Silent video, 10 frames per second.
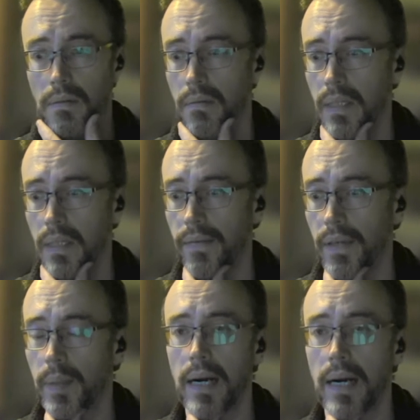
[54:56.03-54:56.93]
giving up
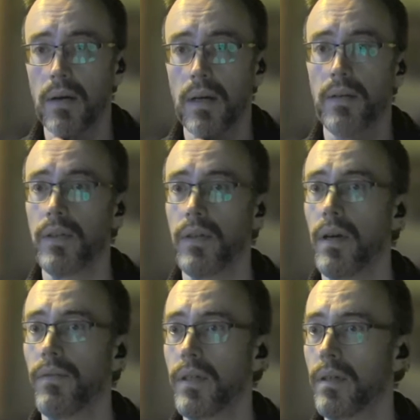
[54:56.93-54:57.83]
an hour of
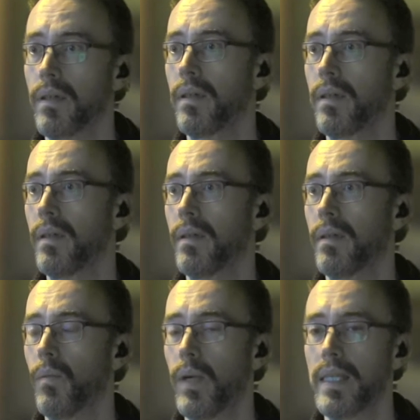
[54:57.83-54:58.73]
your
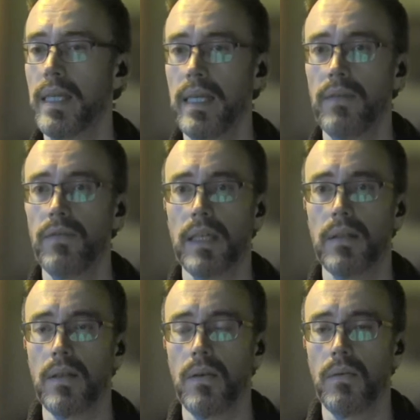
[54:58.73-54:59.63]
Wednesday evening
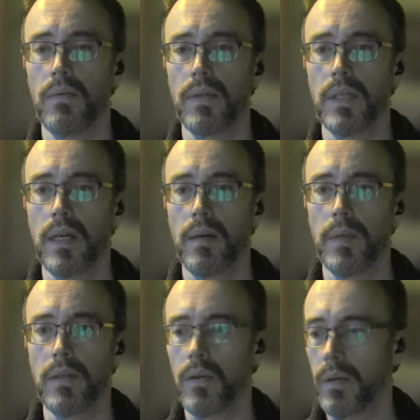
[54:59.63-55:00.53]
to come and
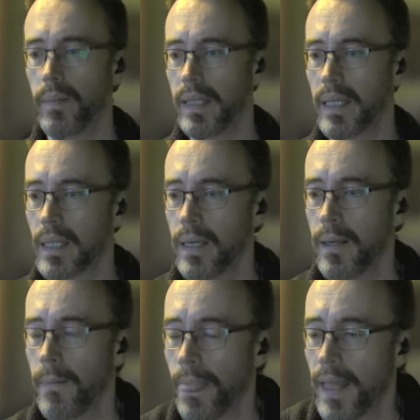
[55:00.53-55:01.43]
talk about this.
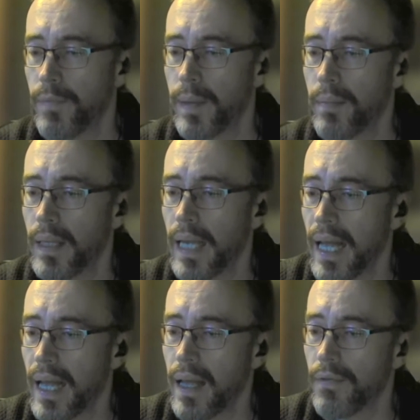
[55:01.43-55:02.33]
If people
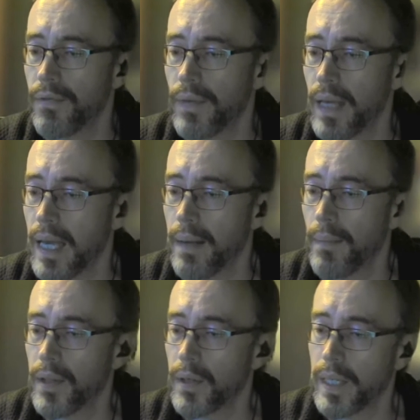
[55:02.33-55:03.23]
have
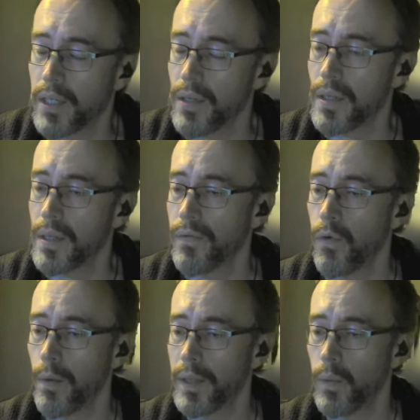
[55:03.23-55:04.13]
other questions, there's a
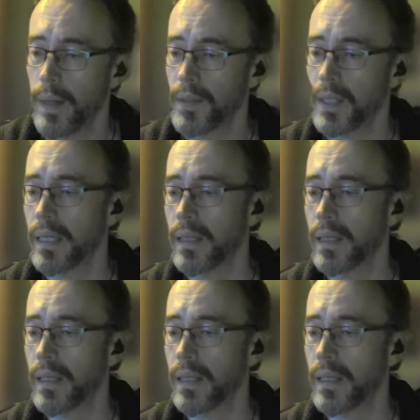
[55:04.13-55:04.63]
form on the website.